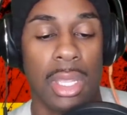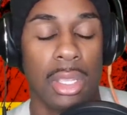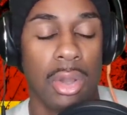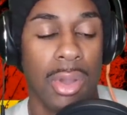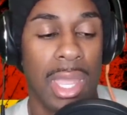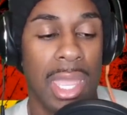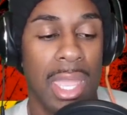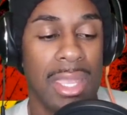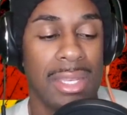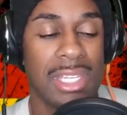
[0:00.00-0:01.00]
Go
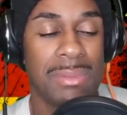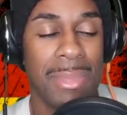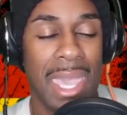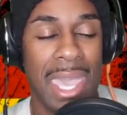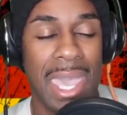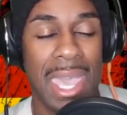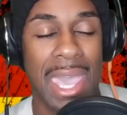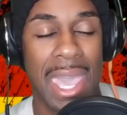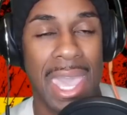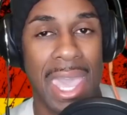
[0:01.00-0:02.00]
ahead,
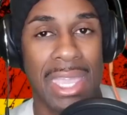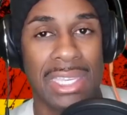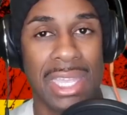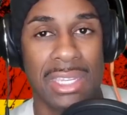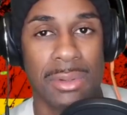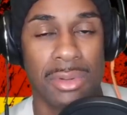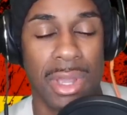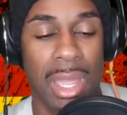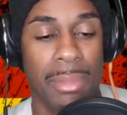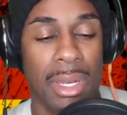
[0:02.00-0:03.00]
smash that
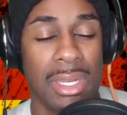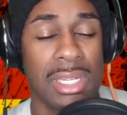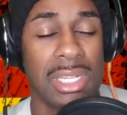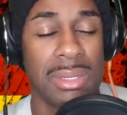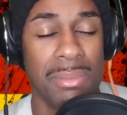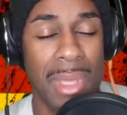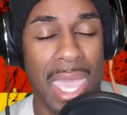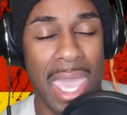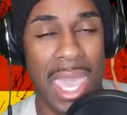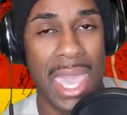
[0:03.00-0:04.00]
subscribe button.
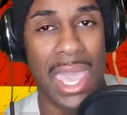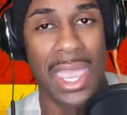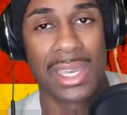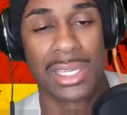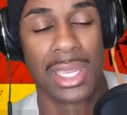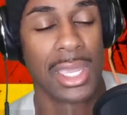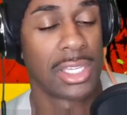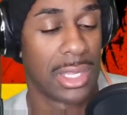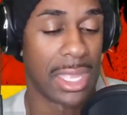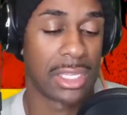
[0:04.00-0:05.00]
Smash
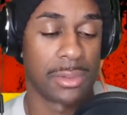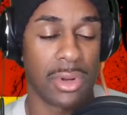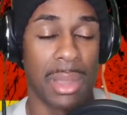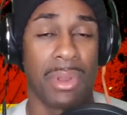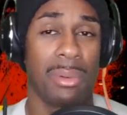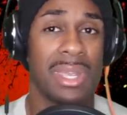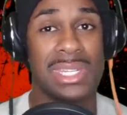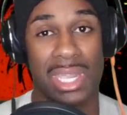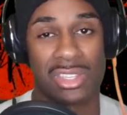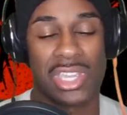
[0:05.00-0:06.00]
that subscribe button on my
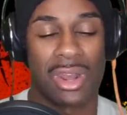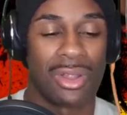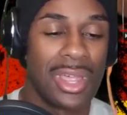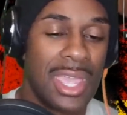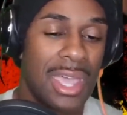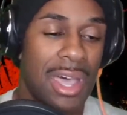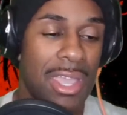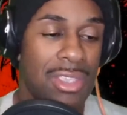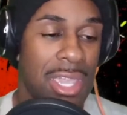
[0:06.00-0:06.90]
second channel. You